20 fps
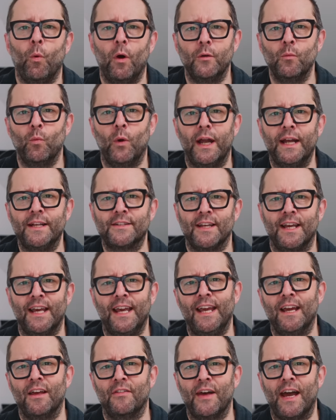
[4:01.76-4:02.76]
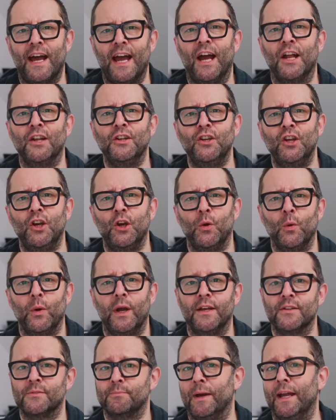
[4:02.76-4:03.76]
one way to hear that anew
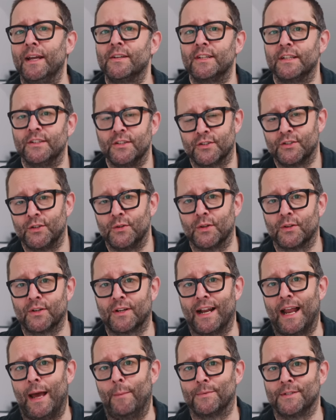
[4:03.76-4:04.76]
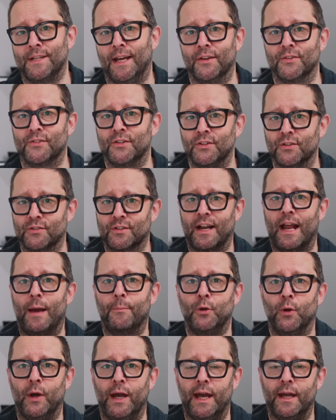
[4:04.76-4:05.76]
is basically just do the clap test and just
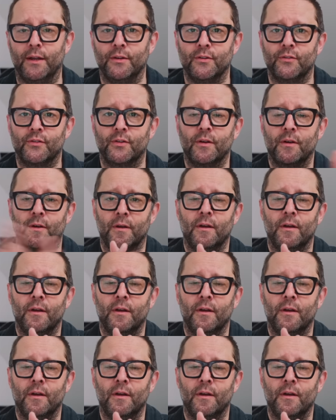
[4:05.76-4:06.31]
clap your hands